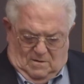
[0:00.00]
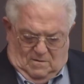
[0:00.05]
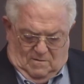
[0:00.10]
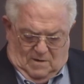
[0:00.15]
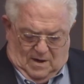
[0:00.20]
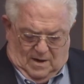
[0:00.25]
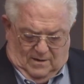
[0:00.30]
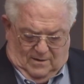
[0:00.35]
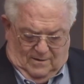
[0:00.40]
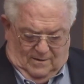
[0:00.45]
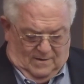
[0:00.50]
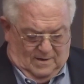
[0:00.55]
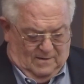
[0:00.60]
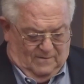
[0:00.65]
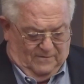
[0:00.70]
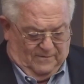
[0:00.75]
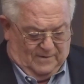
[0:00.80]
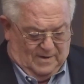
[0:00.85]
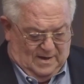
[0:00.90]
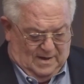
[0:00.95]
rather
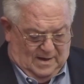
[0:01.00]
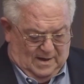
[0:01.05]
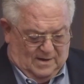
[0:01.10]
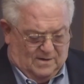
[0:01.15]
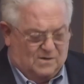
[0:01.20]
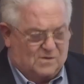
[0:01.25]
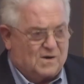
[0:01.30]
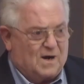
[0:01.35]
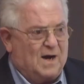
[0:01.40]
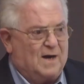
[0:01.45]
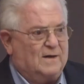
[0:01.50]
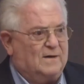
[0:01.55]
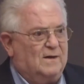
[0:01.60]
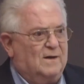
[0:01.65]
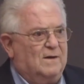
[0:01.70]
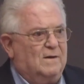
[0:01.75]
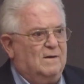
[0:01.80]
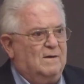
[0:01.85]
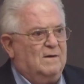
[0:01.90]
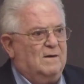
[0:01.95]
than freely
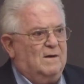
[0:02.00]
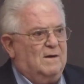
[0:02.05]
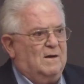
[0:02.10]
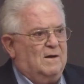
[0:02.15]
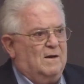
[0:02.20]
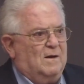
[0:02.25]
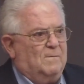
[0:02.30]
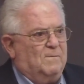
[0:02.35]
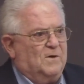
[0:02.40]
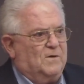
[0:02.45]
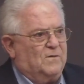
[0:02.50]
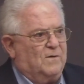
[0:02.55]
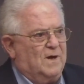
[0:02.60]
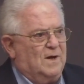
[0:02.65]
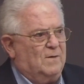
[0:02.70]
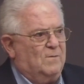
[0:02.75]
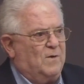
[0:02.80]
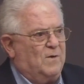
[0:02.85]
contracted between